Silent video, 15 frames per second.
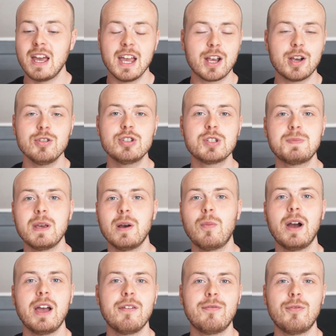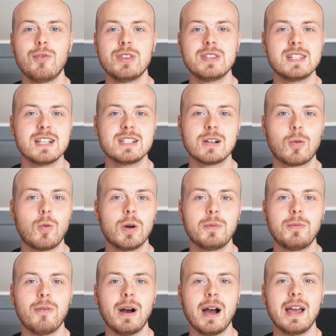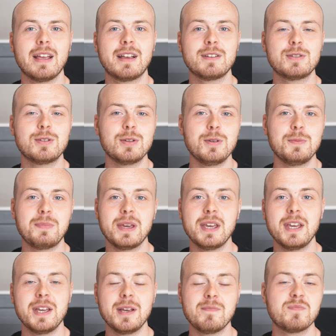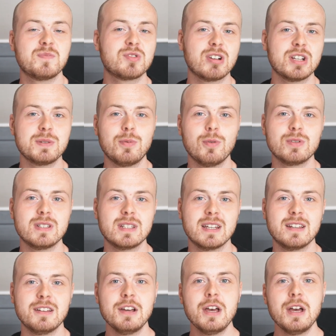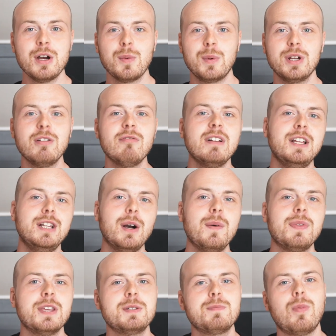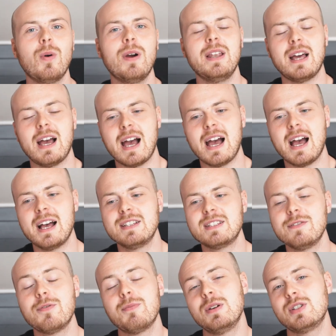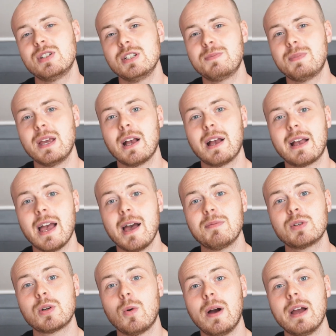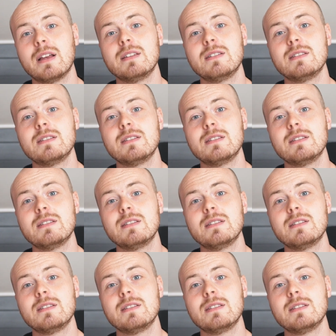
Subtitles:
it could just be a way for the Tesla quad bike to be transported in. We don't really know at this point, as information is being kept quite